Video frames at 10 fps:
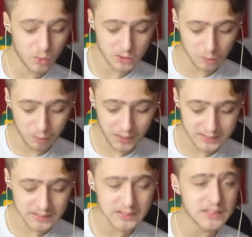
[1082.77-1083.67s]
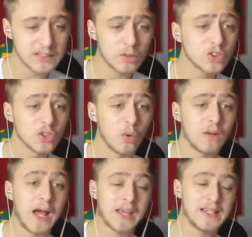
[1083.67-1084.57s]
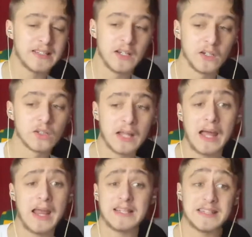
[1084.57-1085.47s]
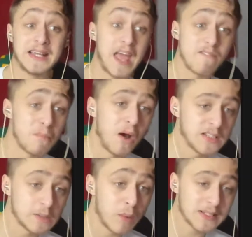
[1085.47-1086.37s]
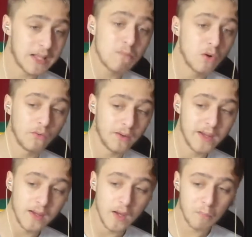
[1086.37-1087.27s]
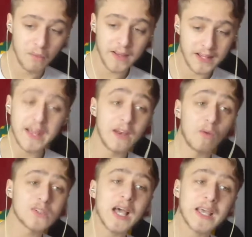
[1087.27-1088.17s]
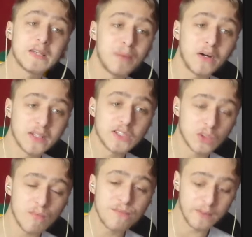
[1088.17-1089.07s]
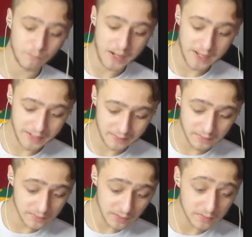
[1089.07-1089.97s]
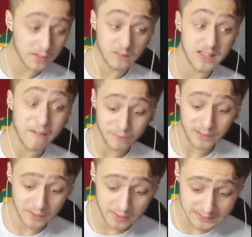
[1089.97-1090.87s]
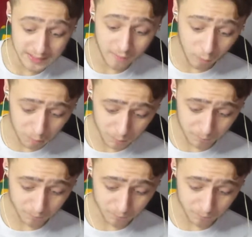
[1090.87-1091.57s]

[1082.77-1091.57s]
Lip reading: Crystal Palace. It doesn't look like it's like, let's say, David Moyes' West Ham currently, but it looks like he's building something where they're definitely going to stay up.